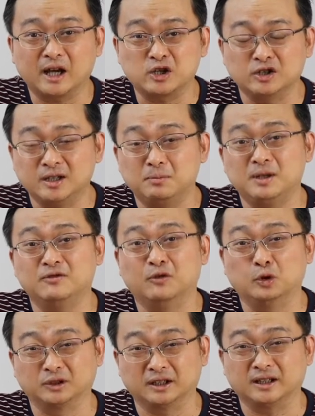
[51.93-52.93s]
actually be
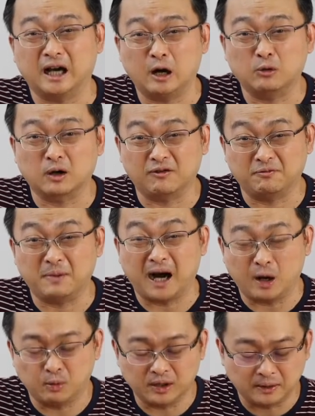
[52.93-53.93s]
voted out of
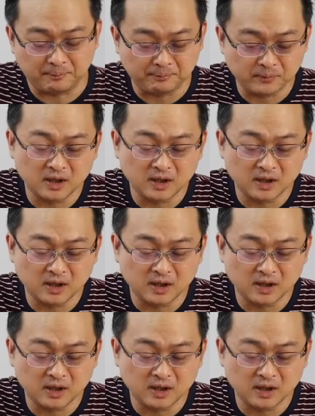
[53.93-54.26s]
power.